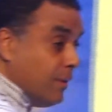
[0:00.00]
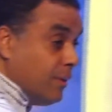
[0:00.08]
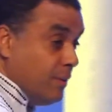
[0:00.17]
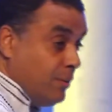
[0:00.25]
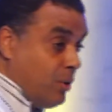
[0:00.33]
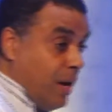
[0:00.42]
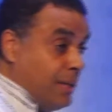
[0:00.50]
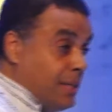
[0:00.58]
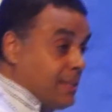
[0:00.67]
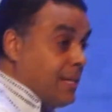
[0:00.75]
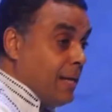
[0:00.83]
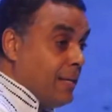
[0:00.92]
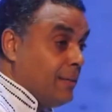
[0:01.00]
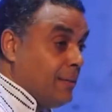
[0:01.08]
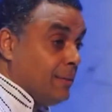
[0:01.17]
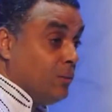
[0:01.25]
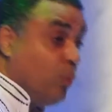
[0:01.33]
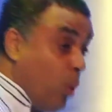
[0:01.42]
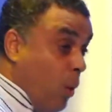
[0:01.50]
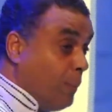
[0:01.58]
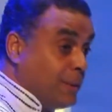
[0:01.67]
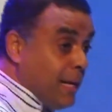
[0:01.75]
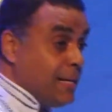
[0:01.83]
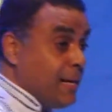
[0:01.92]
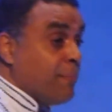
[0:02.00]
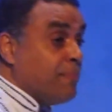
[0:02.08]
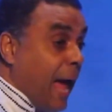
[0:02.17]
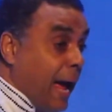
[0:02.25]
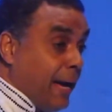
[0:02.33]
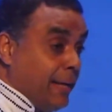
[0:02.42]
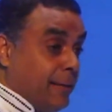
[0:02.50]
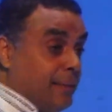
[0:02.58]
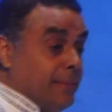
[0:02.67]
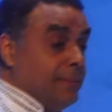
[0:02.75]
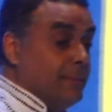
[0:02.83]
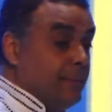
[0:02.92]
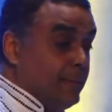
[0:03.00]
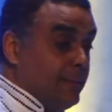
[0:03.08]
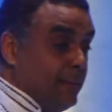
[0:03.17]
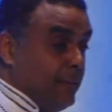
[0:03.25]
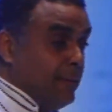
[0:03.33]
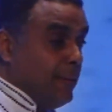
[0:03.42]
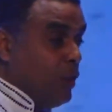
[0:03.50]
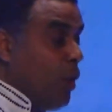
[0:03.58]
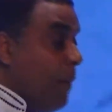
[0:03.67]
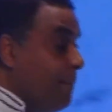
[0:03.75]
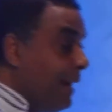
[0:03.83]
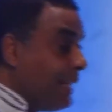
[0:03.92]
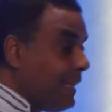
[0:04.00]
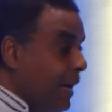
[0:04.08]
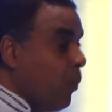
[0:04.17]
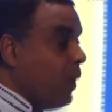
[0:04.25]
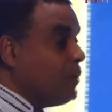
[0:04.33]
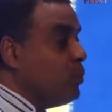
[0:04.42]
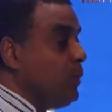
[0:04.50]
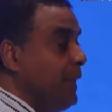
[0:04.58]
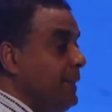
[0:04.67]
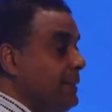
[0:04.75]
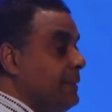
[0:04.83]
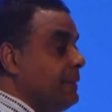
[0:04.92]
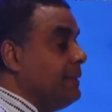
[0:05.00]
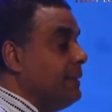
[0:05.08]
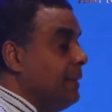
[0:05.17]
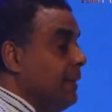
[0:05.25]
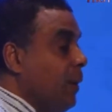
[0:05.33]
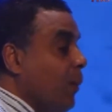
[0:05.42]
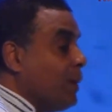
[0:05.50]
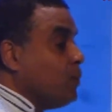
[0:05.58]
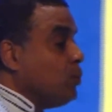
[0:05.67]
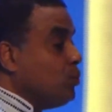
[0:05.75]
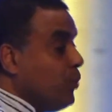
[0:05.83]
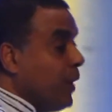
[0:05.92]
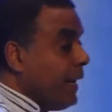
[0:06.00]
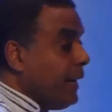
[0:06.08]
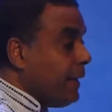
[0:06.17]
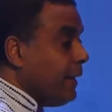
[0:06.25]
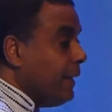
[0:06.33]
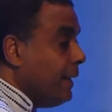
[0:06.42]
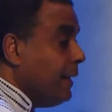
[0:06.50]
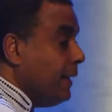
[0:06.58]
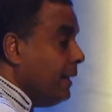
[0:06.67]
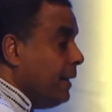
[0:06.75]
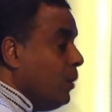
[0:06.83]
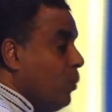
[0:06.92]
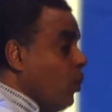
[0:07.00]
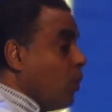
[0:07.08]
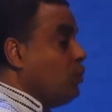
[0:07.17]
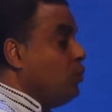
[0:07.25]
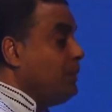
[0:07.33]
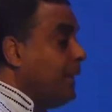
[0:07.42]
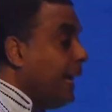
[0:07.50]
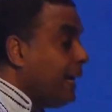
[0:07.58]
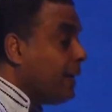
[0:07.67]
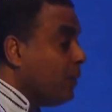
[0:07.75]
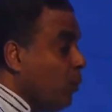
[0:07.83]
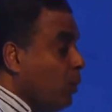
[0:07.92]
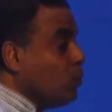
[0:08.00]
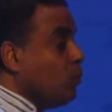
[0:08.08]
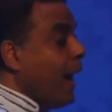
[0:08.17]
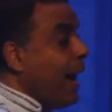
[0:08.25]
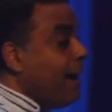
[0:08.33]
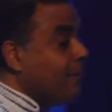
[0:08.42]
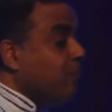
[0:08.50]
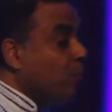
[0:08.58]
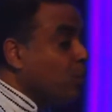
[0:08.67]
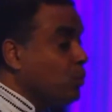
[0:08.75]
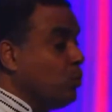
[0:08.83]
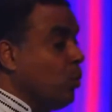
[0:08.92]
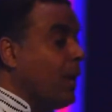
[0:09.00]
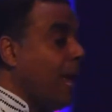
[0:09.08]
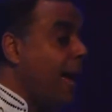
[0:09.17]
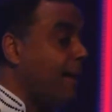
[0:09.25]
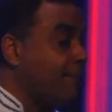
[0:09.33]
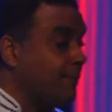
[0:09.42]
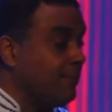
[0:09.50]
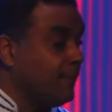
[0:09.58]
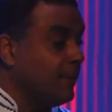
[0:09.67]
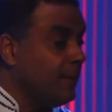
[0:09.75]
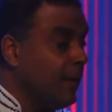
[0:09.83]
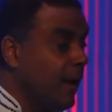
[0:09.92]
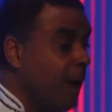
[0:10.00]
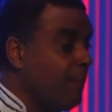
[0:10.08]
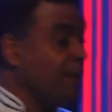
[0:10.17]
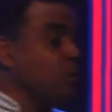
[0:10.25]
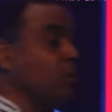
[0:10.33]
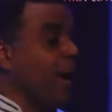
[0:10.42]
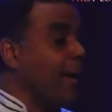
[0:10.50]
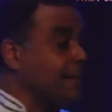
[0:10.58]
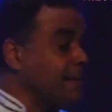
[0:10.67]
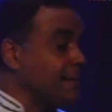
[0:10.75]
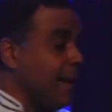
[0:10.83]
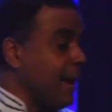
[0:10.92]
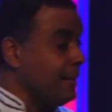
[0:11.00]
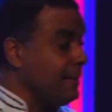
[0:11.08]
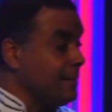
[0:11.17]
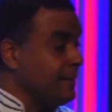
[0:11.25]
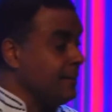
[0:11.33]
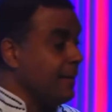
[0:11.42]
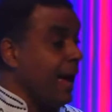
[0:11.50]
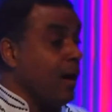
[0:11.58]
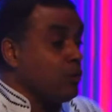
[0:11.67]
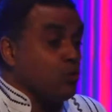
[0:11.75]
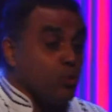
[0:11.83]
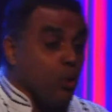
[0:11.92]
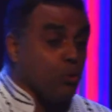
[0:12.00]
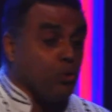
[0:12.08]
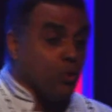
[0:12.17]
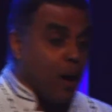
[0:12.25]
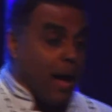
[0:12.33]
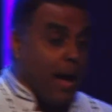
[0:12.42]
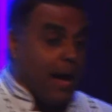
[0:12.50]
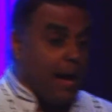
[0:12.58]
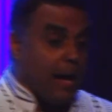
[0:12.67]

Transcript: Do you understand? You always end up dying. No matter what you eat, what you drink, what you take, what you have, what you don't have, how much you exercise, how strong you are,